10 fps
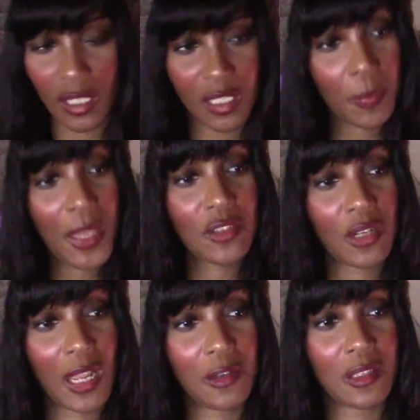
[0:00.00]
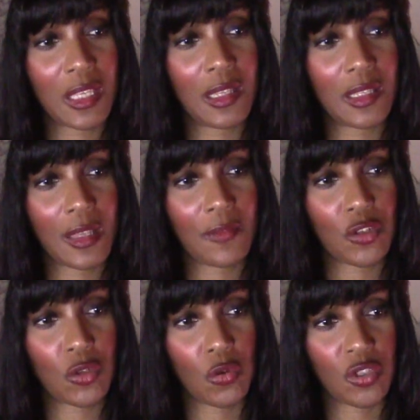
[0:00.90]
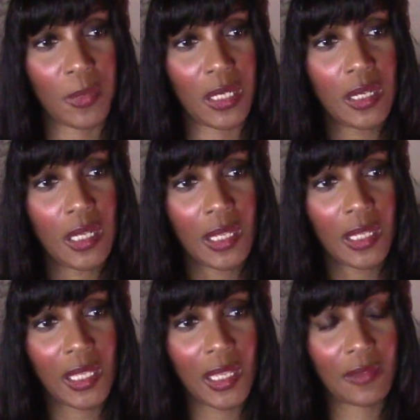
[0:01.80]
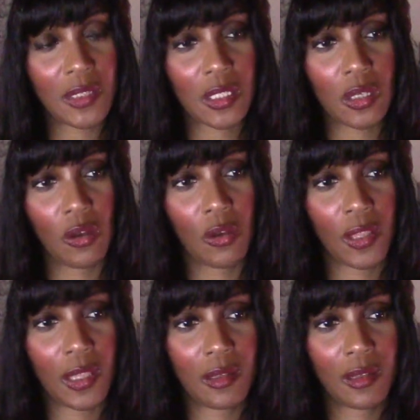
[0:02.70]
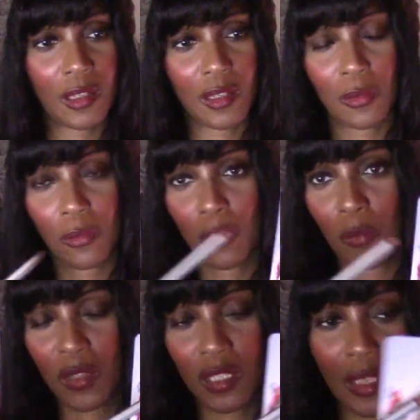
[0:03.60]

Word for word: It depends on how you see the Seven of Swords. I mean, here, this guy uh, with the